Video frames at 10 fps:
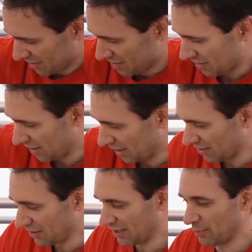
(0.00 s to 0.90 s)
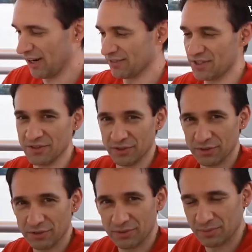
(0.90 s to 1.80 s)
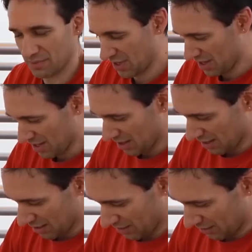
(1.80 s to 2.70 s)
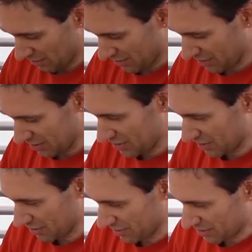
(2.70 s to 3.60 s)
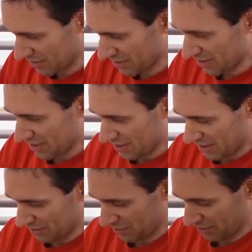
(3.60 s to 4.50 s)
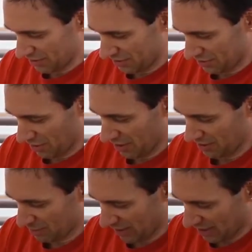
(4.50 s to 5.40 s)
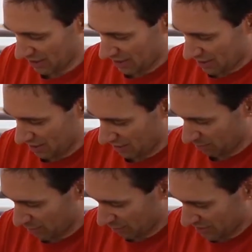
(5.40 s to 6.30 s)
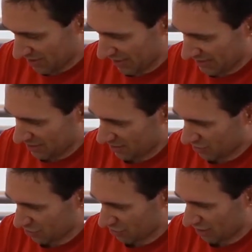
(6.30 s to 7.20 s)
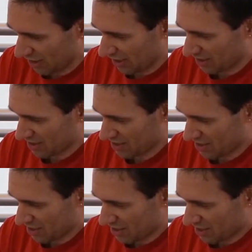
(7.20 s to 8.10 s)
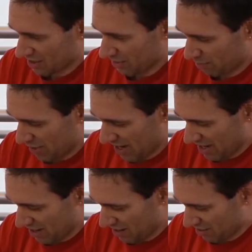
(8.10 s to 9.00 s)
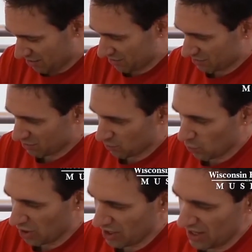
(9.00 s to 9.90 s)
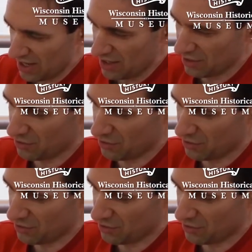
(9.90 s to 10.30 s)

And you need a pair of scissors. Now what you're gonna do is you're gonna start by cutting both sides of the straw about one inch